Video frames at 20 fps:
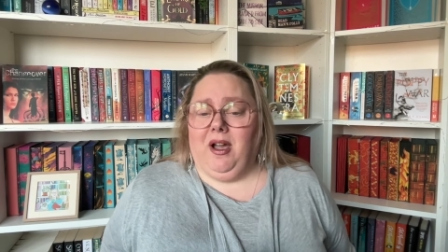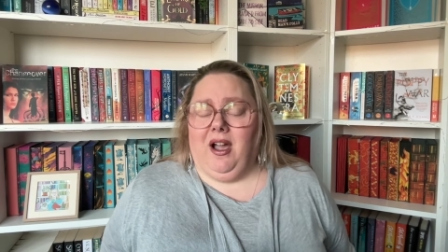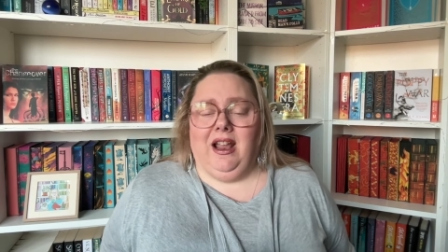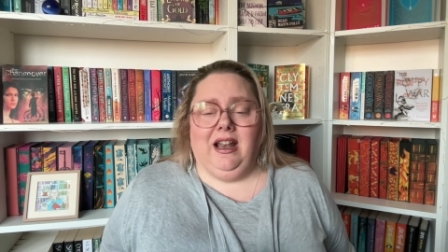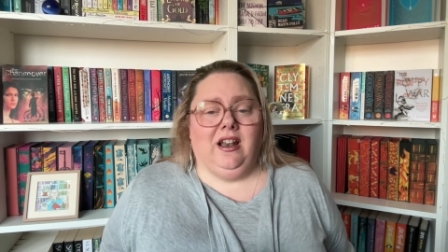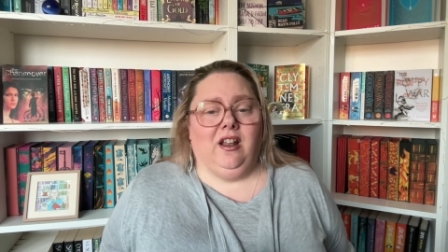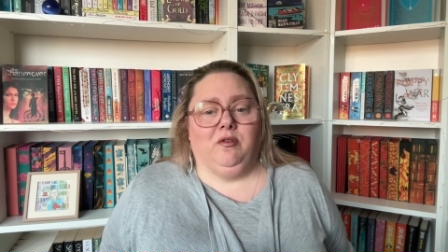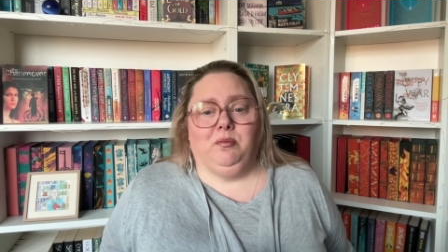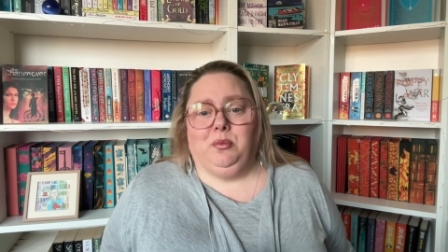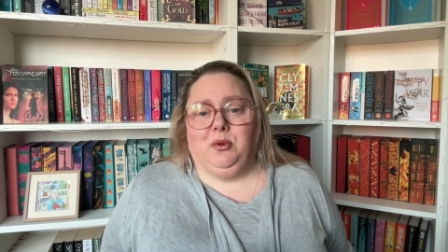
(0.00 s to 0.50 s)
i
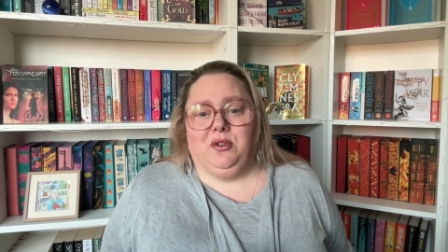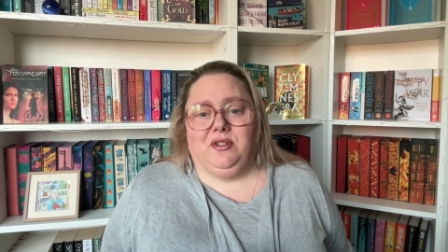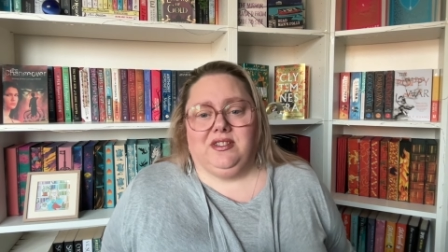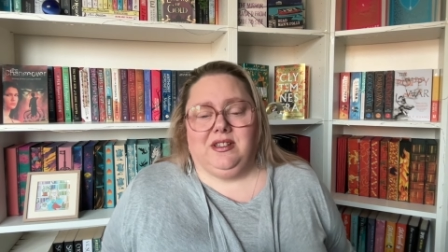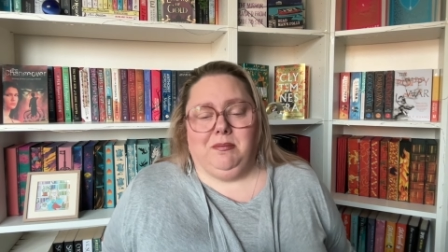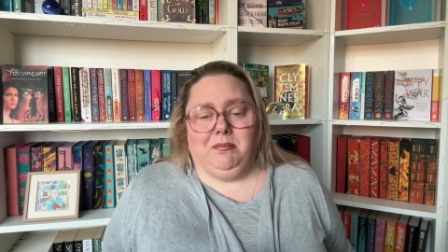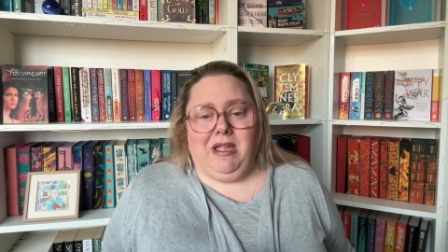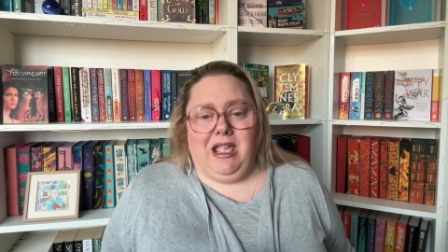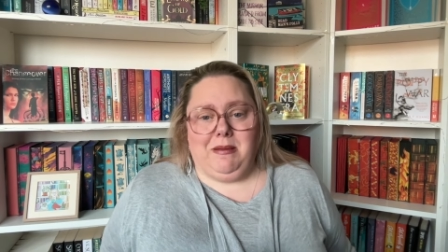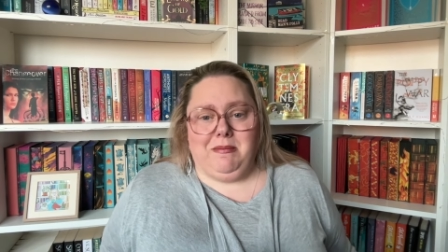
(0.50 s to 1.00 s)
love books
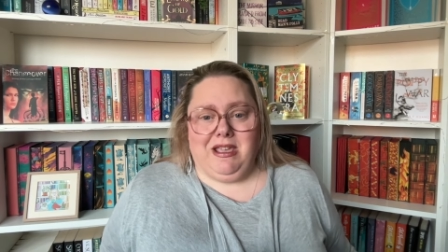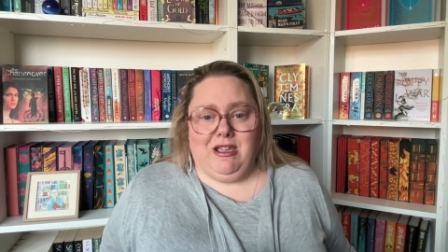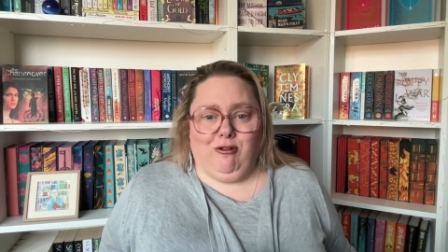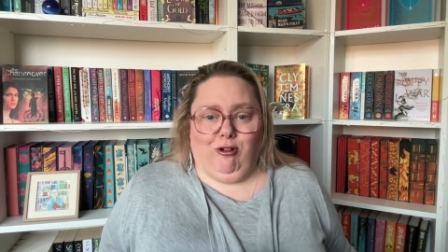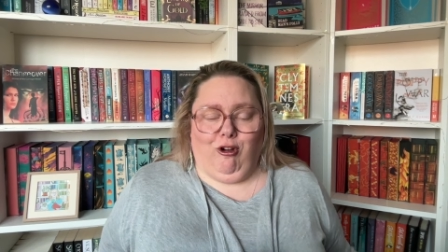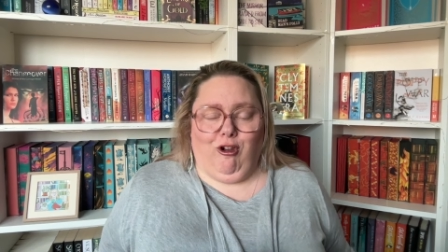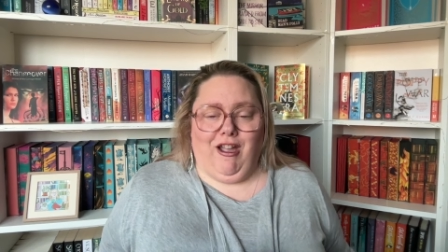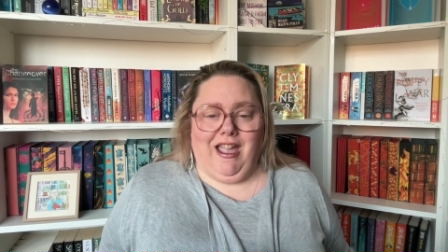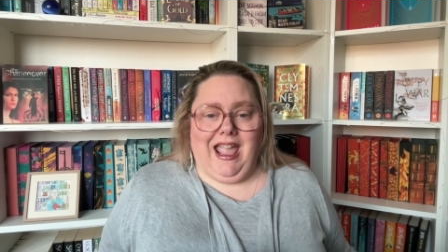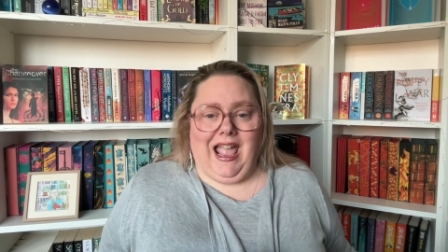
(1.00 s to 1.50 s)
that make me
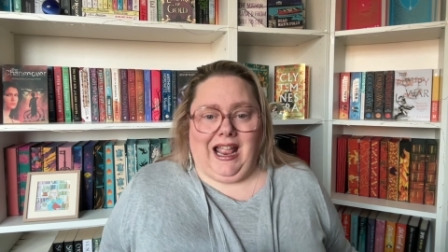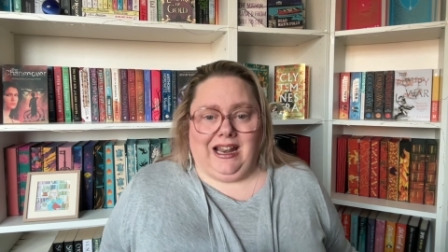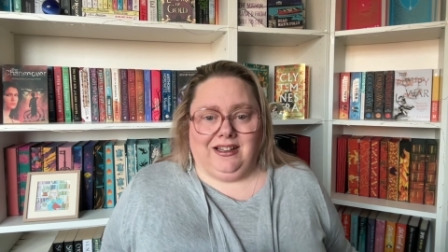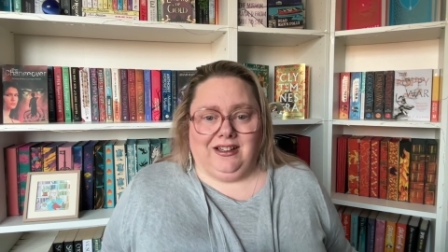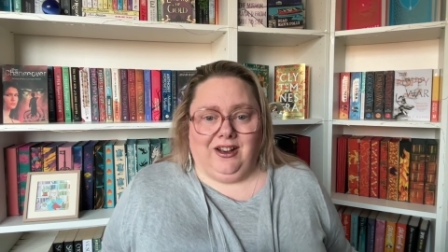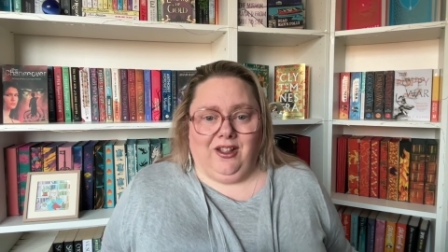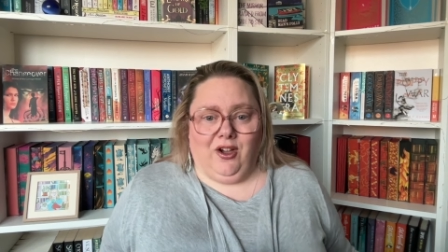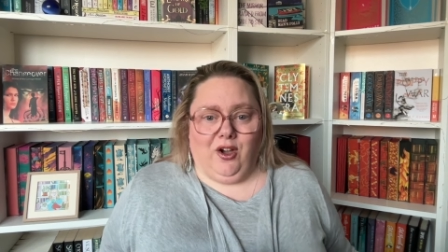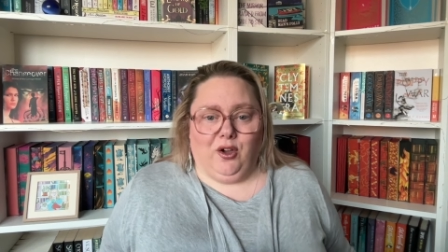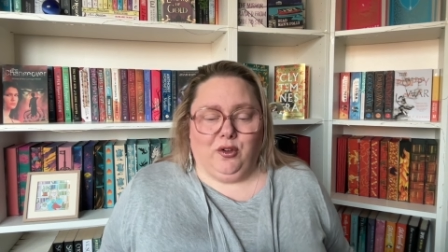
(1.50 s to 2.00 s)
cry and
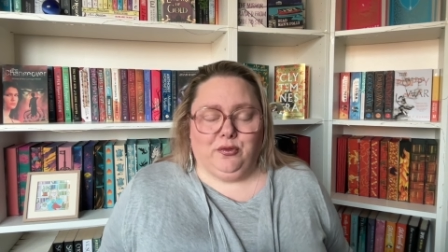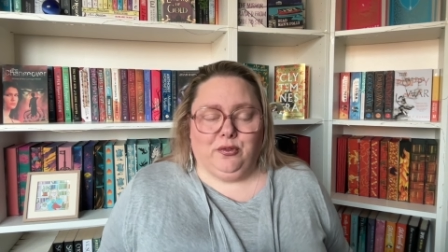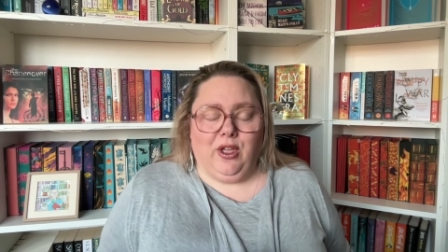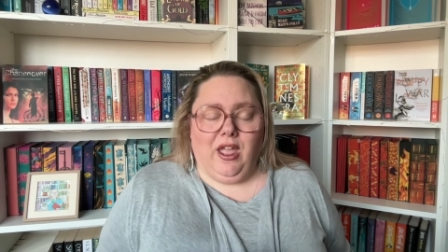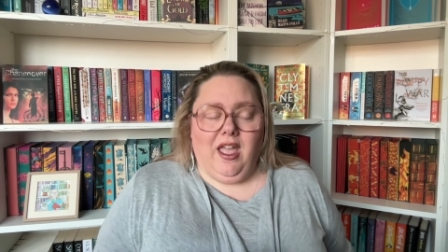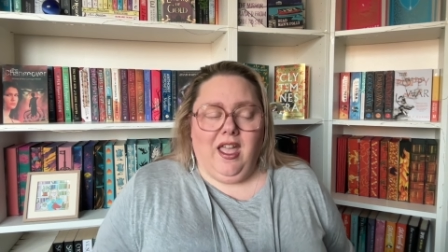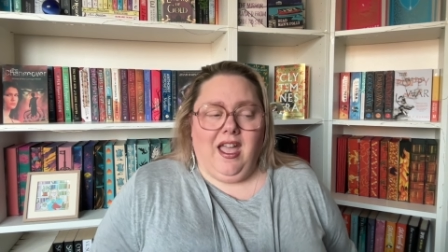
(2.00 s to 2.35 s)
laugh